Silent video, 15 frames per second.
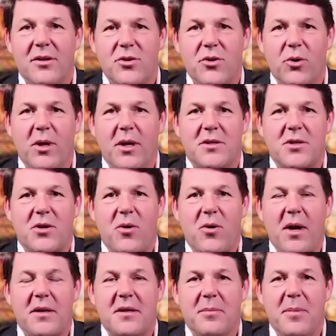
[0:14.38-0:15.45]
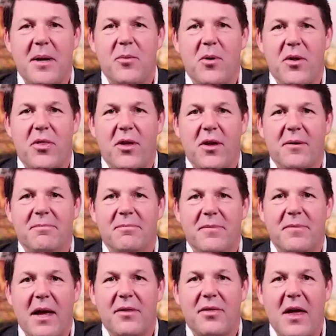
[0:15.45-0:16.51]
Julie, it's great to be with you.
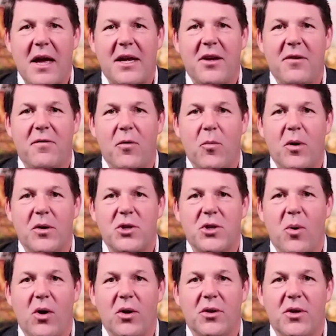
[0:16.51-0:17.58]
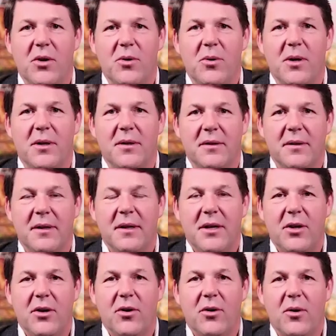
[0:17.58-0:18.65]
Thank you for what you all do and
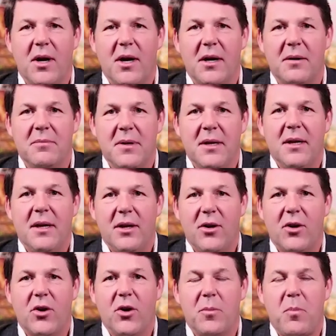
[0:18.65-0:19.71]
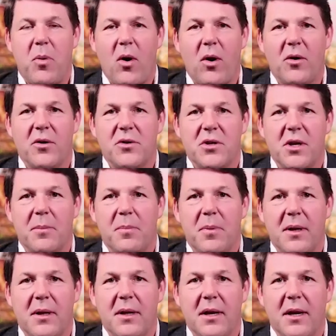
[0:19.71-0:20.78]
your good partnership
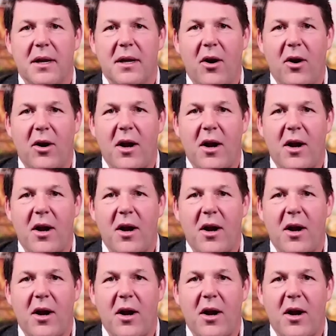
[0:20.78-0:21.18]
in our